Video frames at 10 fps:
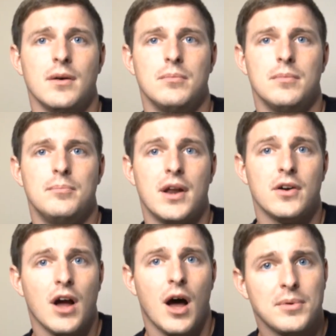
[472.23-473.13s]

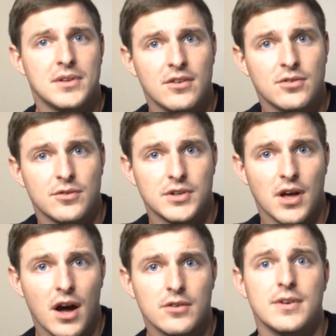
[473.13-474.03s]
better computational
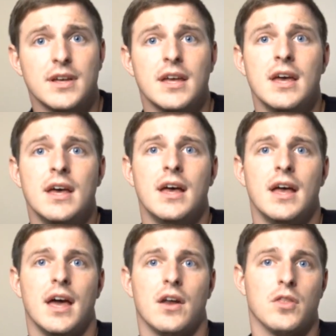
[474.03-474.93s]
photography.
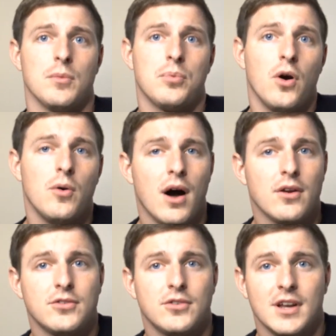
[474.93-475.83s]
And on the Pro
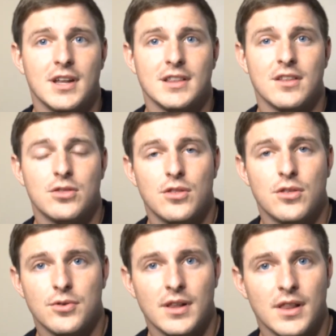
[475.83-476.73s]
models, you're getting the
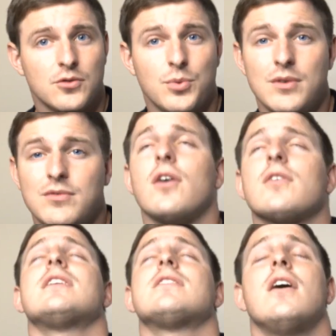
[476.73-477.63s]
3 lenses. We've
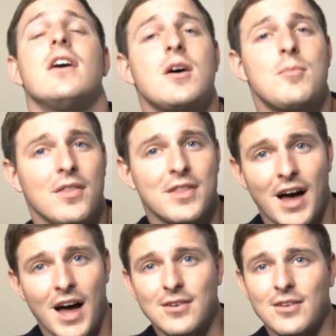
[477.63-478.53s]
talked a ton about the
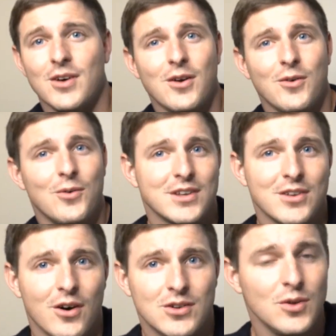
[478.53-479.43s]
iPhone, so I don't want to
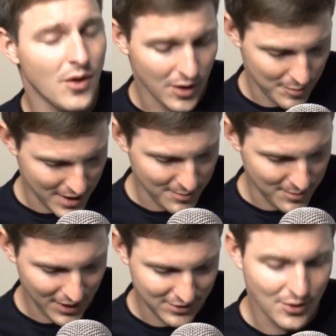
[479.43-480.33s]
talk too long about it
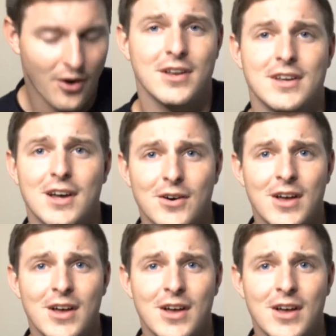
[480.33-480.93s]
because you already know